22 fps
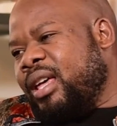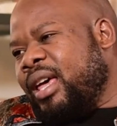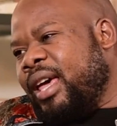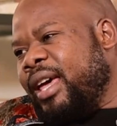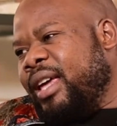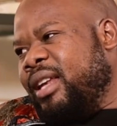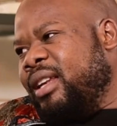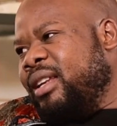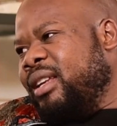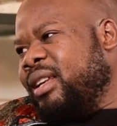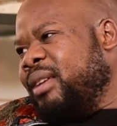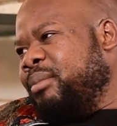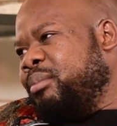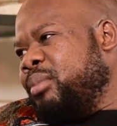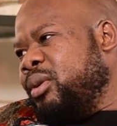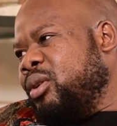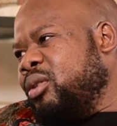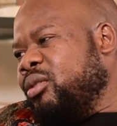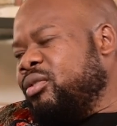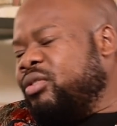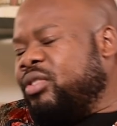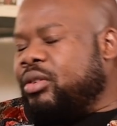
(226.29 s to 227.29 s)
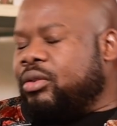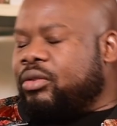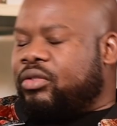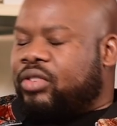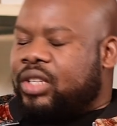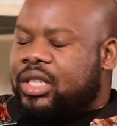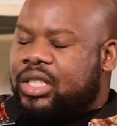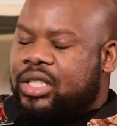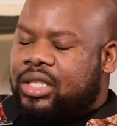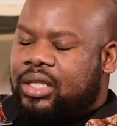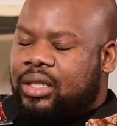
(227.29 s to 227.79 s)
and a bit of
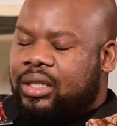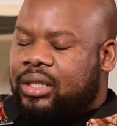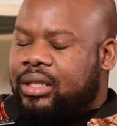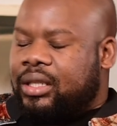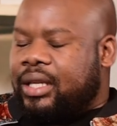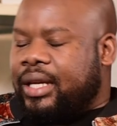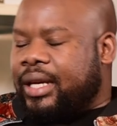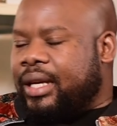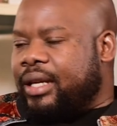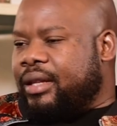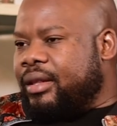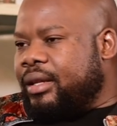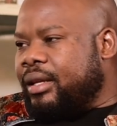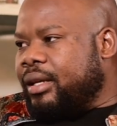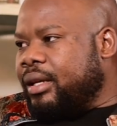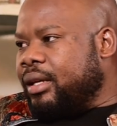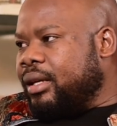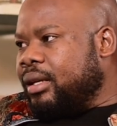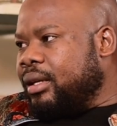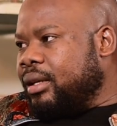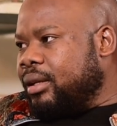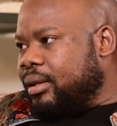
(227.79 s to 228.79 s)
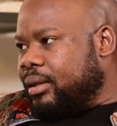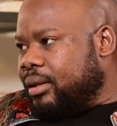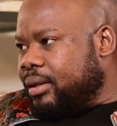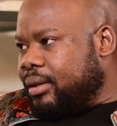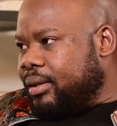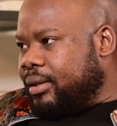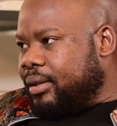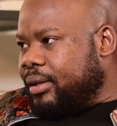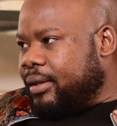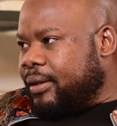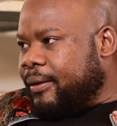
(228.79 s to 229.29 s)
innovation here and there.
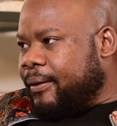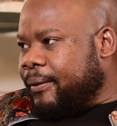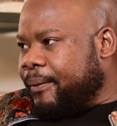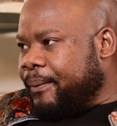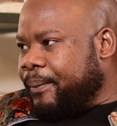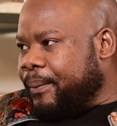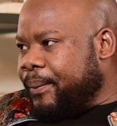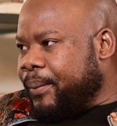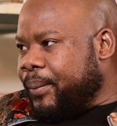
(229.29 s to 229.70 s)
Yeah.